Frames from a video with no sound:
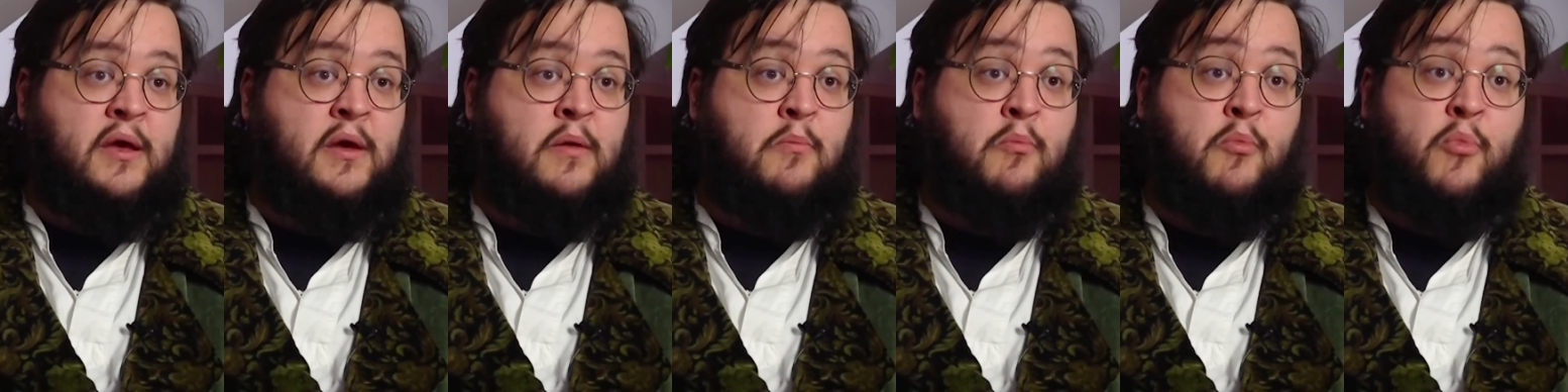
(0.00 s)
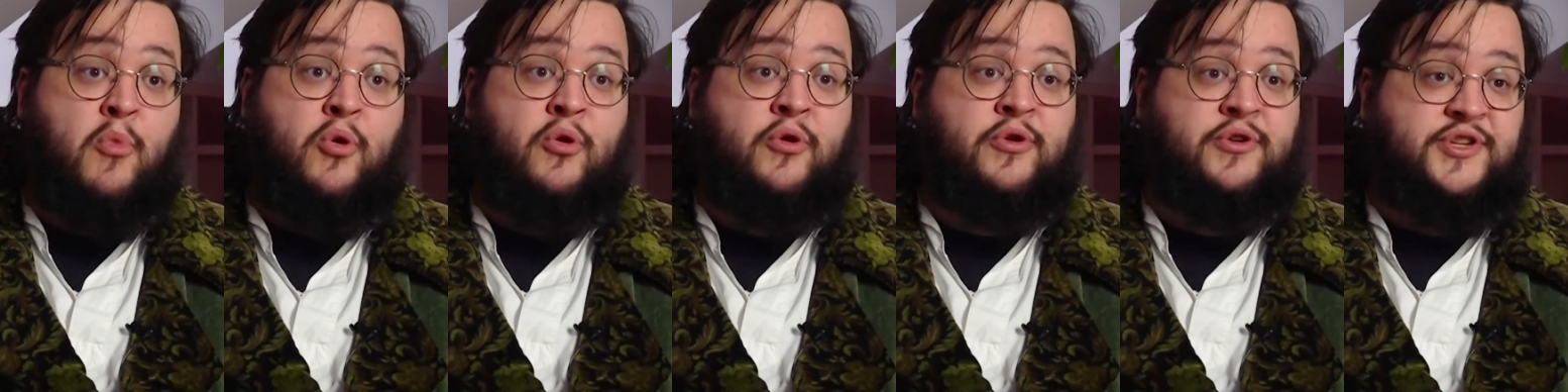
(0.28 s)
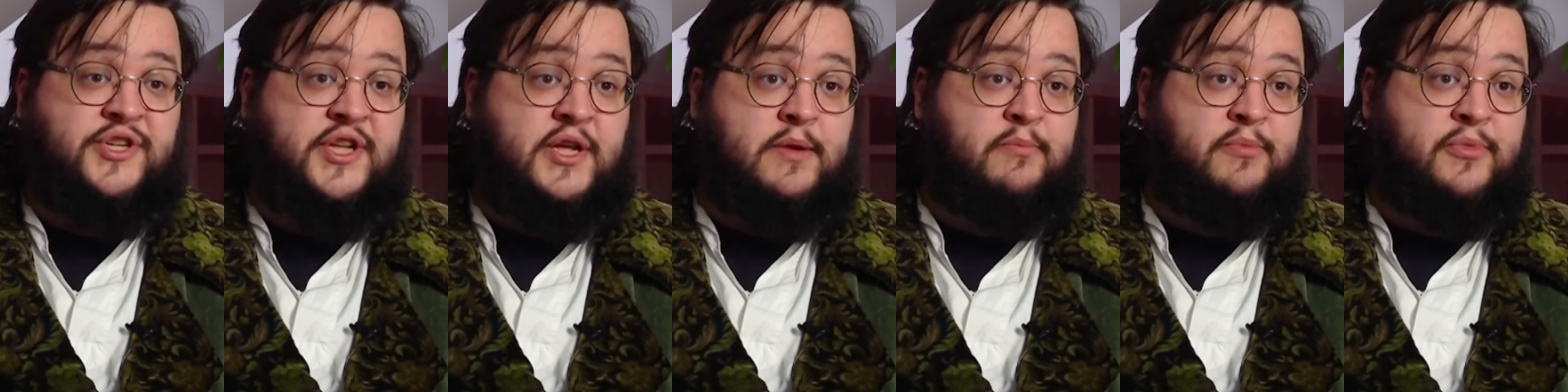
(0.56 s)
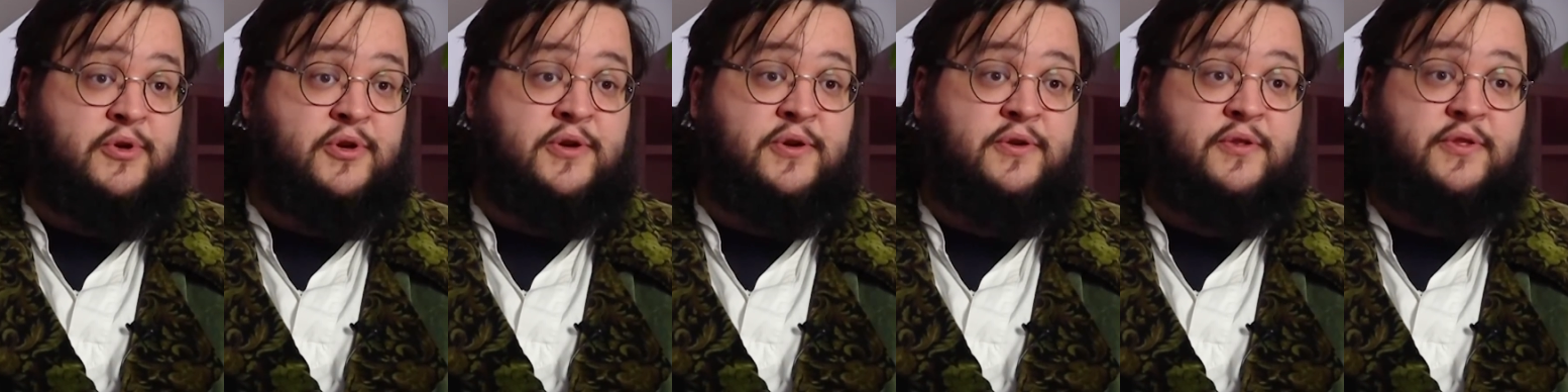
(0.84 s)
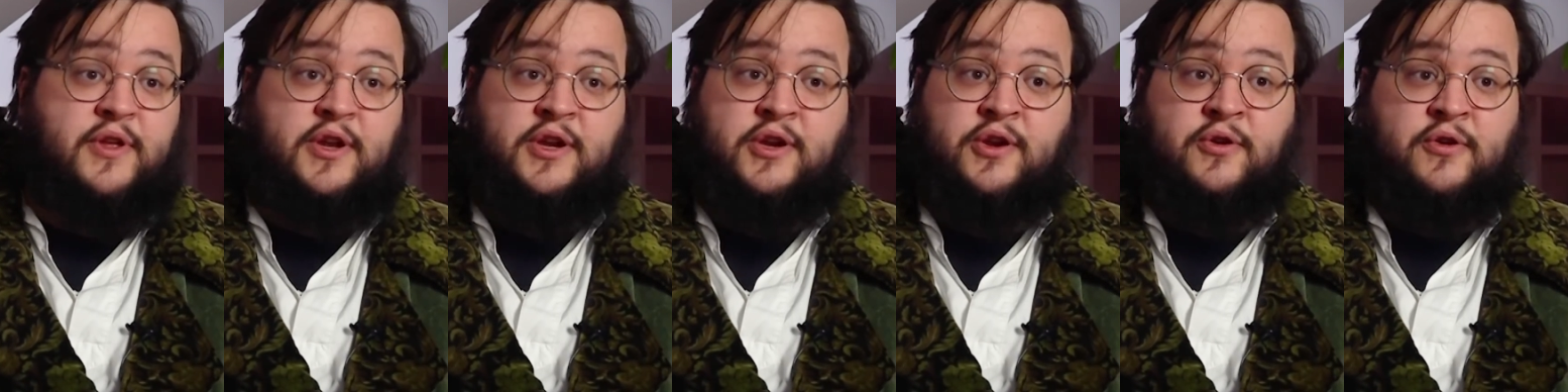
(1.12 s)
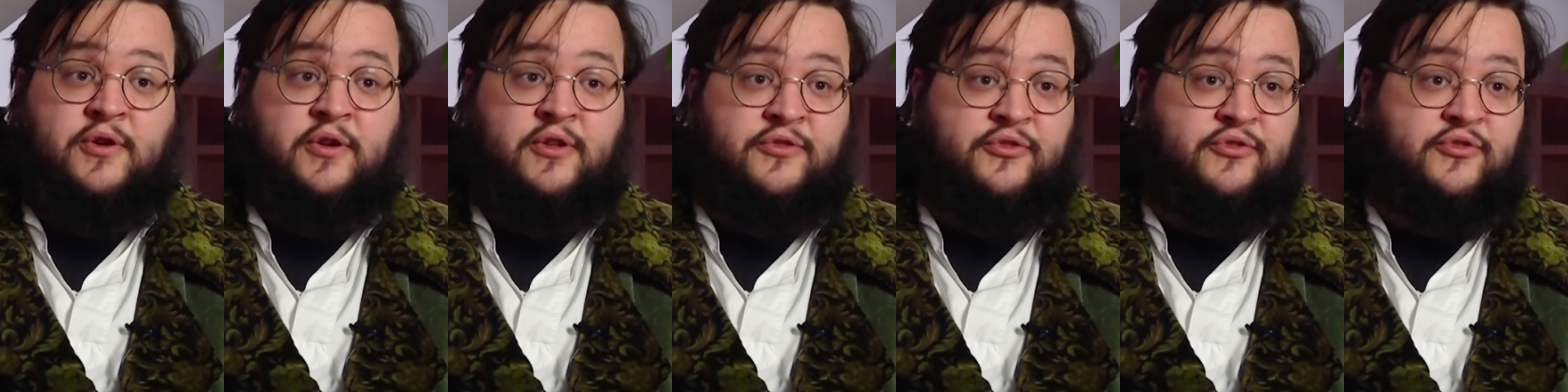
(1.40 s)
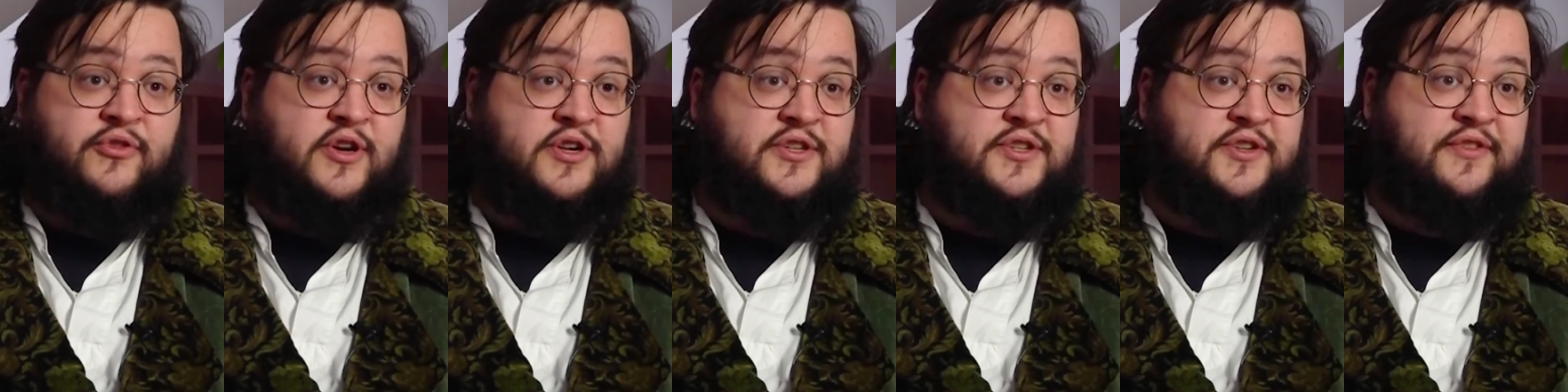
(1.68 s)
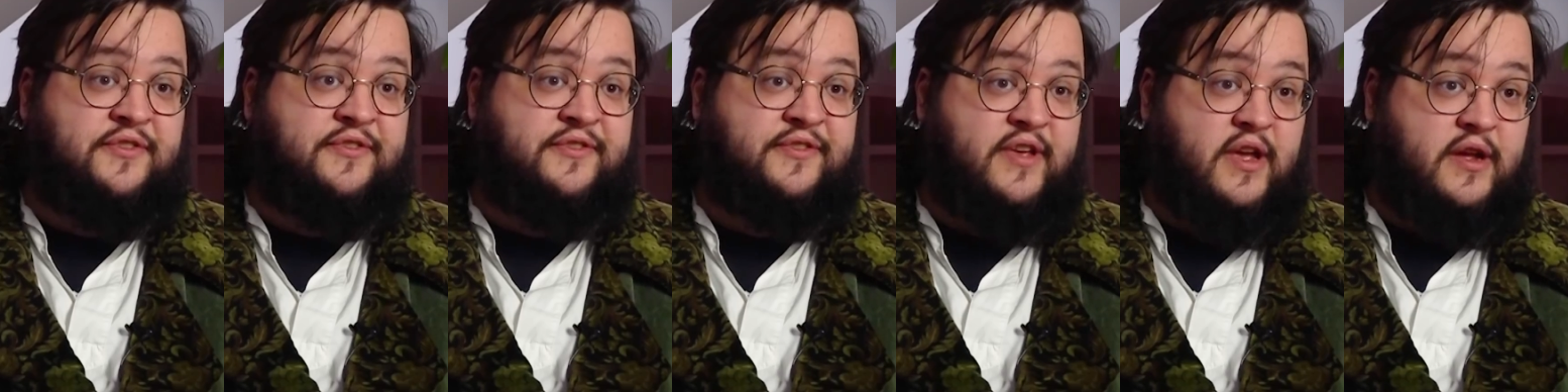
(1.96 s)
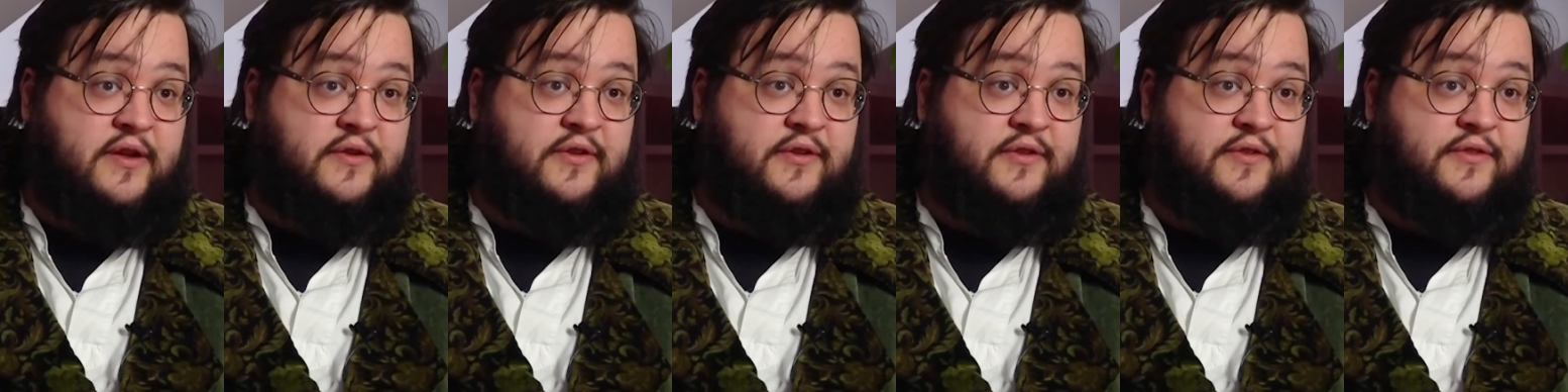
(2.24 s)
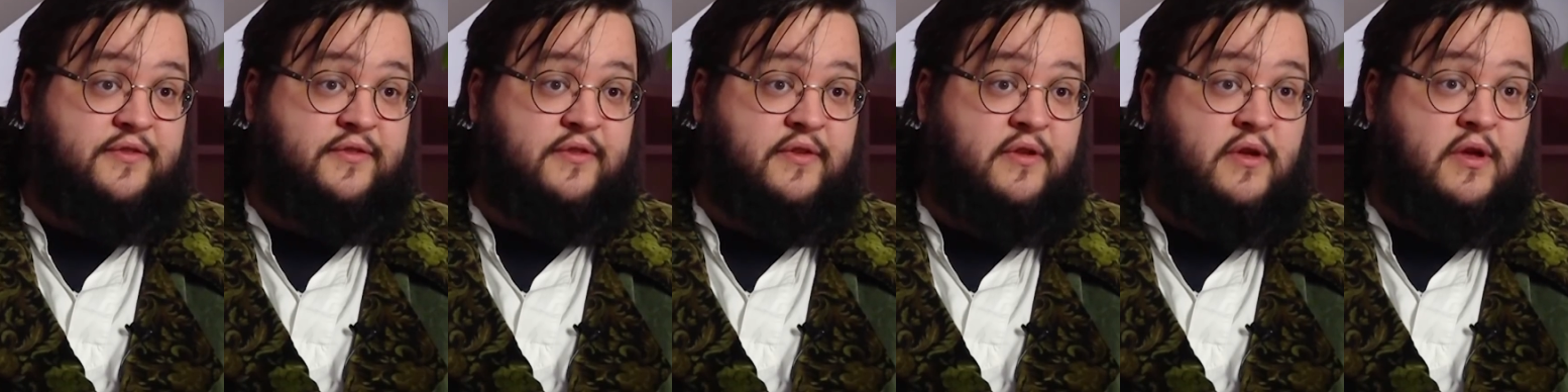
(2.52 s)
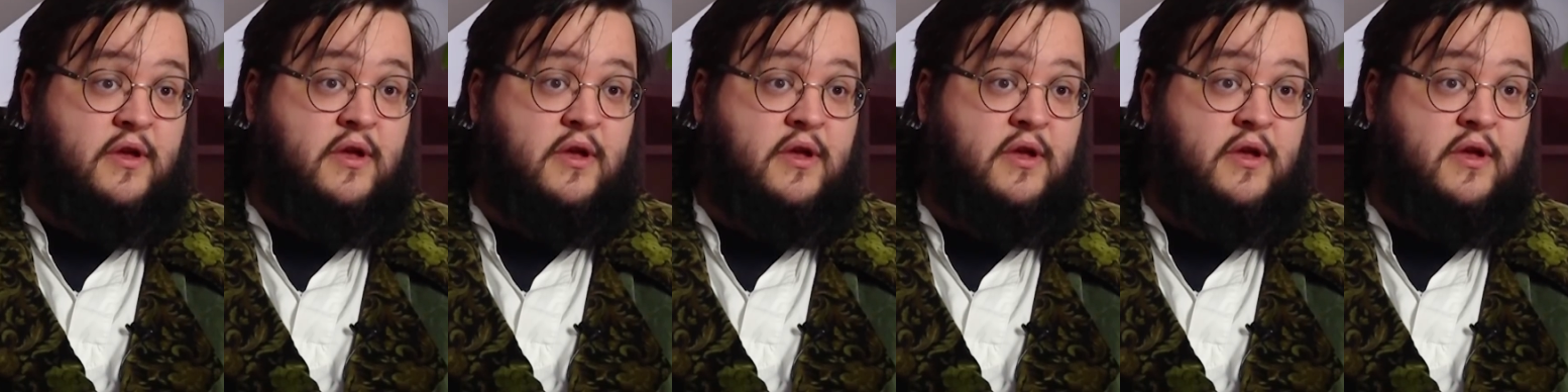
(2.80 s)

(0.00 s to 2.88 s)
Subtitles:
more timber than your construction sectors,